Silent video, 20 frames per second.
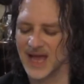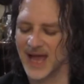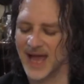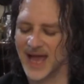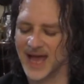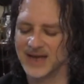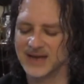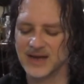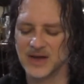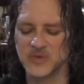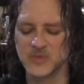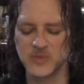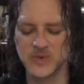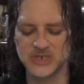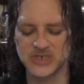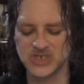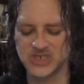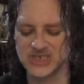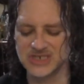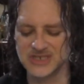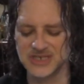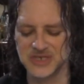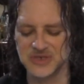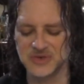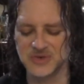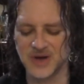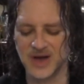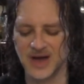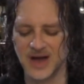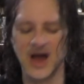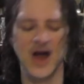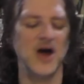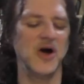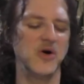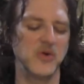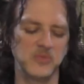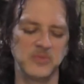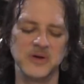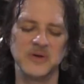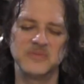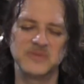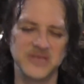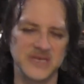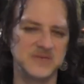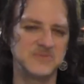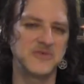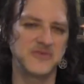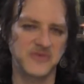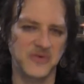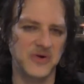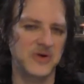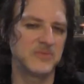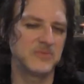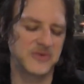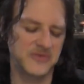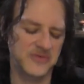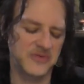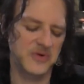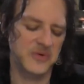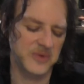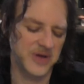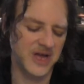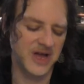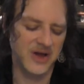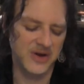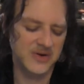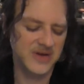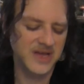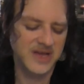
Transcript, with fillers: And I'm wishing you, uh, oh, but please, before, before we go,